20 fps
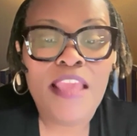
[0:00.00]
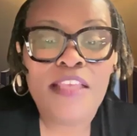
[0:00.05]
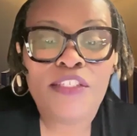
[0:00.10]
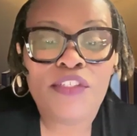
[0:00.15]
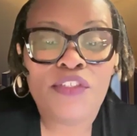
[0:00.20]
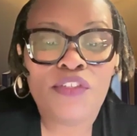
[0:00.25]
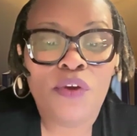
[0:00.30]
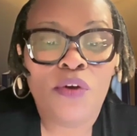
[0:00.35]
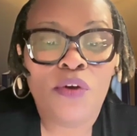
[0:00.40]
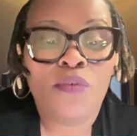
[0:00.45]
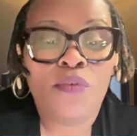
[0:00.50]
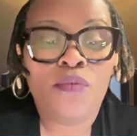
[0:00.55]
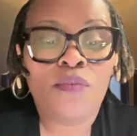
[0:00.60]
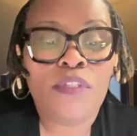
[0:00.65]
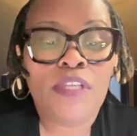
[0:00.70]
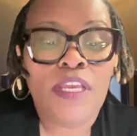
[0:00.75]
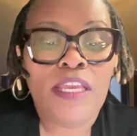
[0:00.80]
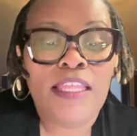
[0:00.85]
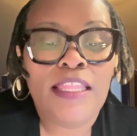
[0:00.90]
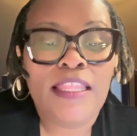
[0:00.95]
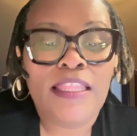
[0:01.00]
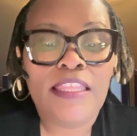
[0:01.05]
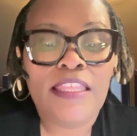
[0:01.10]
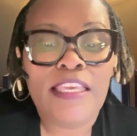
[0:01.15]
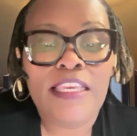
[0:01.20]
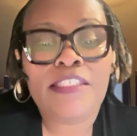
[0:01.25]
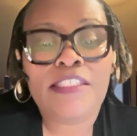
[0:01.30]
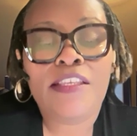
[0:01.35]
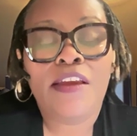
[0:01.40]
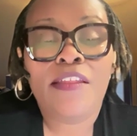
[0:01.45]
So
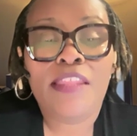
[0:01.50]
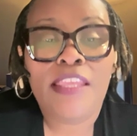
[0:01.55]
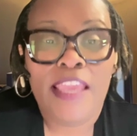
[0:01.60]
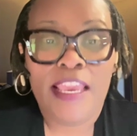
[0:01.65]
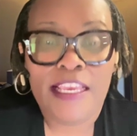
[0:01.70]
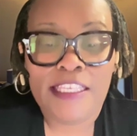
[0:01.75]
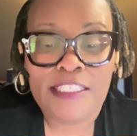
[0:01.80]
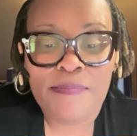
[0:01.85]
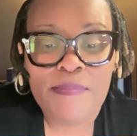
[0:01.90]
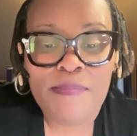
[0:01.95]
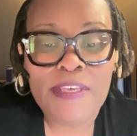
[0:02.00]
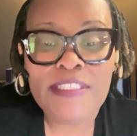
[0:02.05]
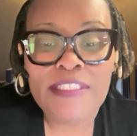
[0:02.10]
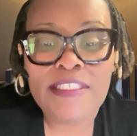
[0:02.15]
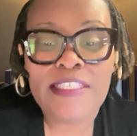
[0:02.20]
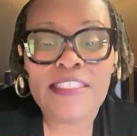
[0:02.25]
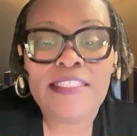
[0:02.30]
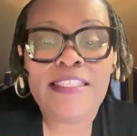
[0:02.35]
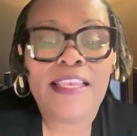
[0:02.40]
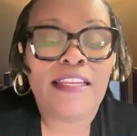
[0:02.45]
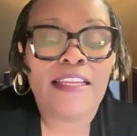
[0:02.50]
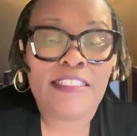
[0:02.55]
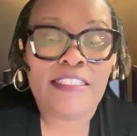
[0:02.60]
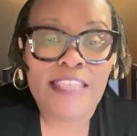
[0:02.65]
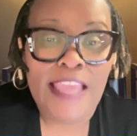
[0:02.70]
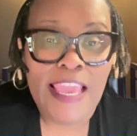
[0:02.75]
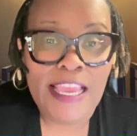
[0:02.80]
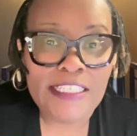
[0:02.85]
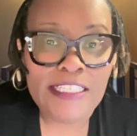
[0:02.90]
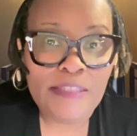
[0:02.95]
these are the expenses that the
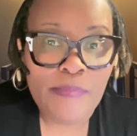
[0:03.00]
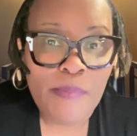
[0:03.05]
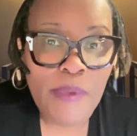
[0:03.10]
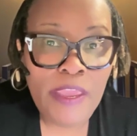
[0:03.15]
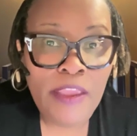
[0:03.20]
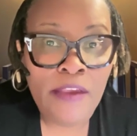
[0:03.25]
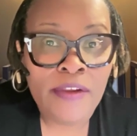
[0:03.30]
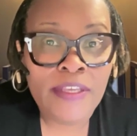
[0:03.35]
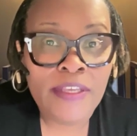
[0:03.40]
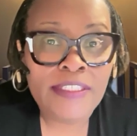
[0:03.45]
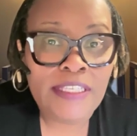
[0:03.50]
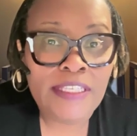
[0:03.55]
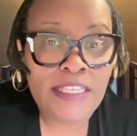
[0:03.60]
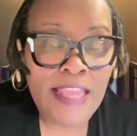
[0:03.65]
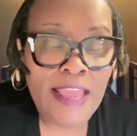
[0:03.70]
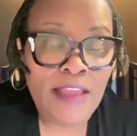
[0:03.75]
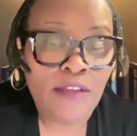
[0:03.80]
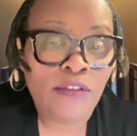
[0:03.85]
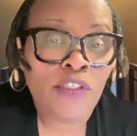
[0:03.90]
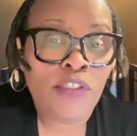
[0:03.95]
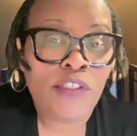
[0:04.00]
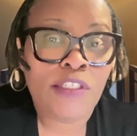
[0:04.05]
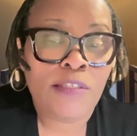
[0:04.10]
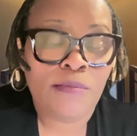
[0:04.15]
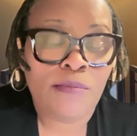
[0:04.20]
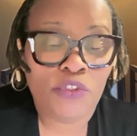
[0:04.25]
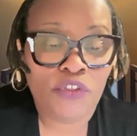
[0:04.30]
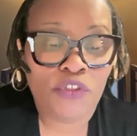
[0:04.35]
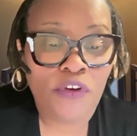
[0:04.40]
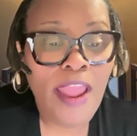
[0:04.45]
taxpayer is allowed to
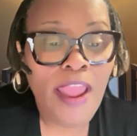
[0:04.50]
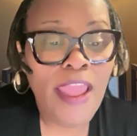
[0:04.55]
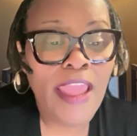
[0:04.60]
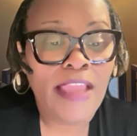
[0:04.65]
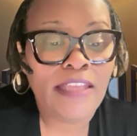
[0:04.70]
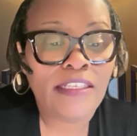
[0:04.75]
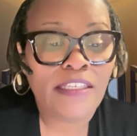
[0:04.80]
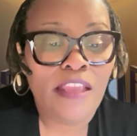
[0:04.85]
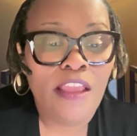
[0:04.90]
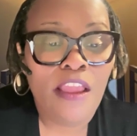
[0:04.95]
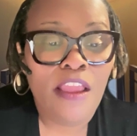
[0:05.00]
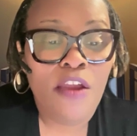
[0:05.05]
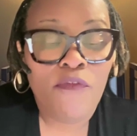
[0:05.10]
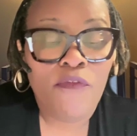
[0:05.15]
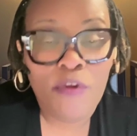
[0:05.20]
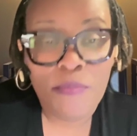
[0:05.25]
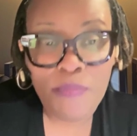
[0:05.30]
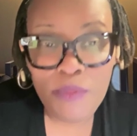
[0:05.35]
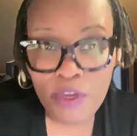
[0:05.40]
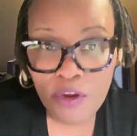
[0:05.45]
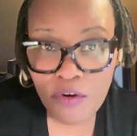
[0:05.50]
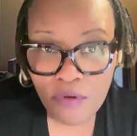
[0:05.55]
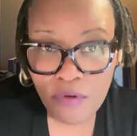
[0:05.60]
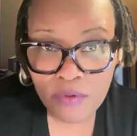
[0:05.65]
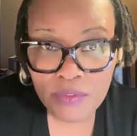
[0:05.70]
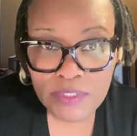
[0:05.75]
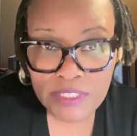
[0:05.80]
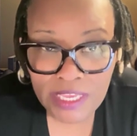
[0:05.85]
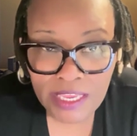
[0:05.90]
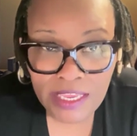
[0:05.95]
subtract from their
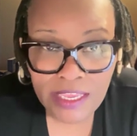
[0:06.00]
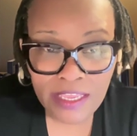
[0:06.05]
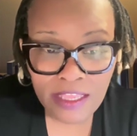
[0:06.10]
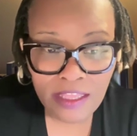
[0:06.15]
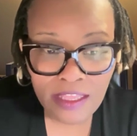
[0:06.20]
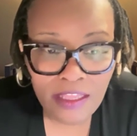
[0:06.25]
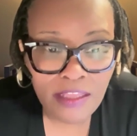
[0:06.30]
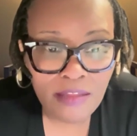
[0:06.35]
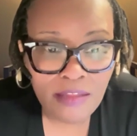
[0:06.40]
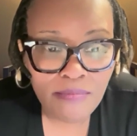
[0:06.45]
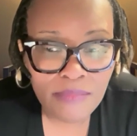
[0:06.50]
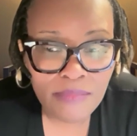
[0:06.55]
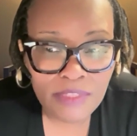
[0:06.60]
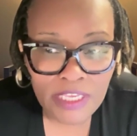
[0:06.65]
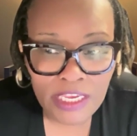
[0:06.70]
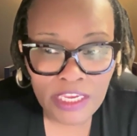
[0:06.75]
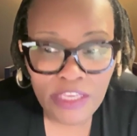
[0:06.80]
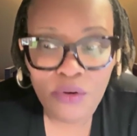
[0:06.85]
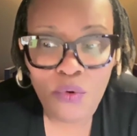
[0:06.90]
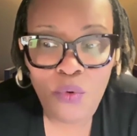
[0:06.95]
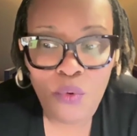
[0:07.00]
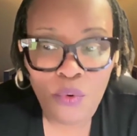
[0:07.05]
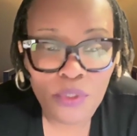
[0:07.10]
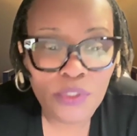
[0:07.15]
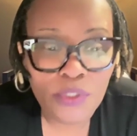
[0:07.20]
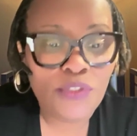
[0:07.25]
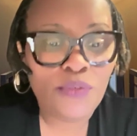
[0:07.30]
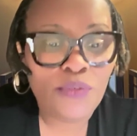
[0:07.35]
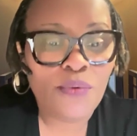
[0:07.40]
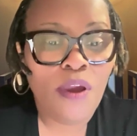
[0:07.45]
gross income in
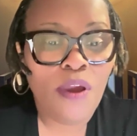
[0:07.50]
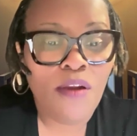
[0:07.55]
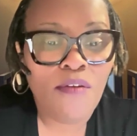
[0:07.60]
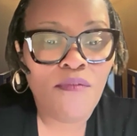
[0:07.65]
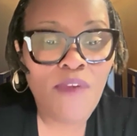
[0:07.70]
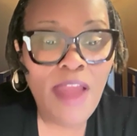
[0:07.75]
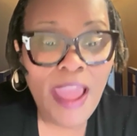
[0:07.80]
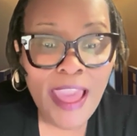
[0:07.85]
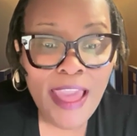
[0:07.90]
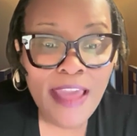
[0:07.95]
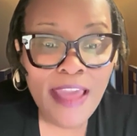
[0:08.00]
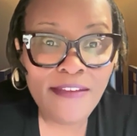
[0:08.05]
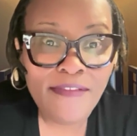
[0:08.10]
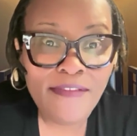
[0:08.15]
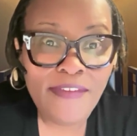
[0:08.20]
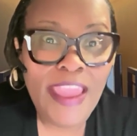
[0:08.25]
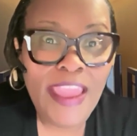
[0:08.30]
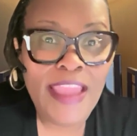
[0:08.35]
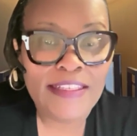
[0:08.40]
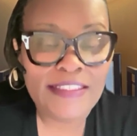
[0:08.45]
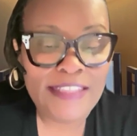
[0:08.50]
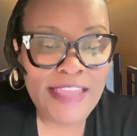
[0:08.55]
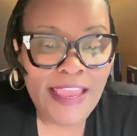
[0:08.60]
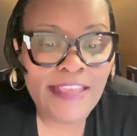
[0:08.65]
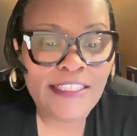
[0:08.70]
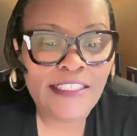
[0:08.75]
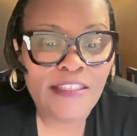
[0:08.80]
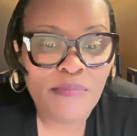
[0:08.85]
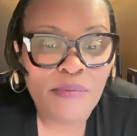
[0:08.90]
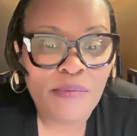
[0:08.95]
order to arrive at
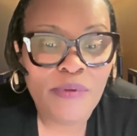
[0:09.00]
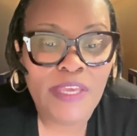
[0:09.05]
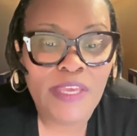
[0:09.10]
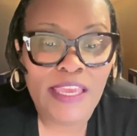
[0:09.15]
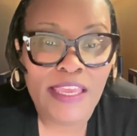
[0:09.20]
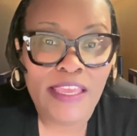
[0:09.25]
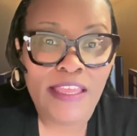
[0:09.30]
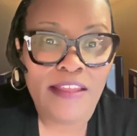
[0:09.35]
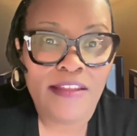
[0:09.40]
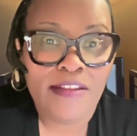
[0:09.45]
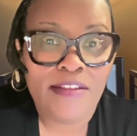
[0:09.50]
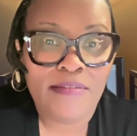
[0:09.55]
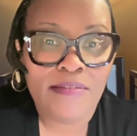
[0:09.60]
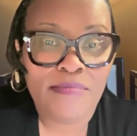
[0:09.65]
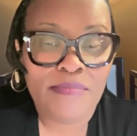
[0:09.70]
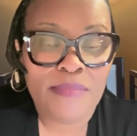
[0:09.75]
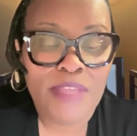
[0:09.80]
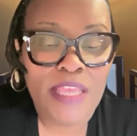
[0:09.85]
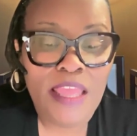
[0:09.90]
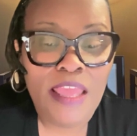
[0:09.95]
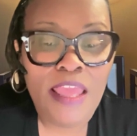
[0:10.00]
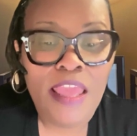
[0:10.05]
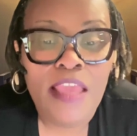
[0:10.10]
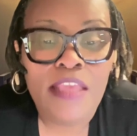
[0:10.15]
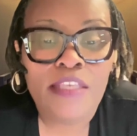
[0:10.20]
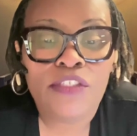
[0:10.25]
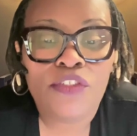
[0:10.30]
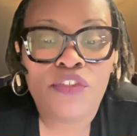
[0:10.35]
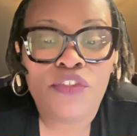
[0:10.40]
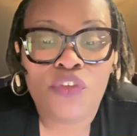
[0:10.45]
taxable income.
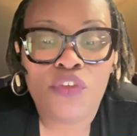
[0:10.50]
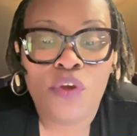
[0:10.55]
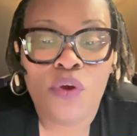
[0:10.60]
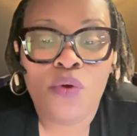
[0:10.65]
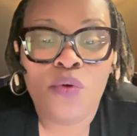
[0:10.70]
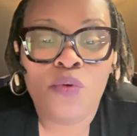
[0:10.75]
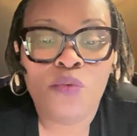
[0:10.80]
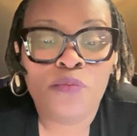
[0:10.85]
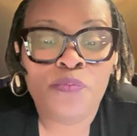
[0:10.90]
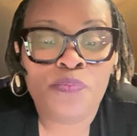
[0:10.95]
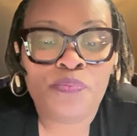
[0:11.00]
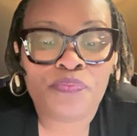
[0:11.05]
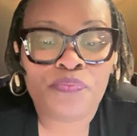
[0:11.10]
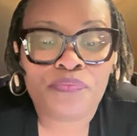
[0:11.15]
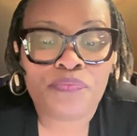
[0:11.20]
So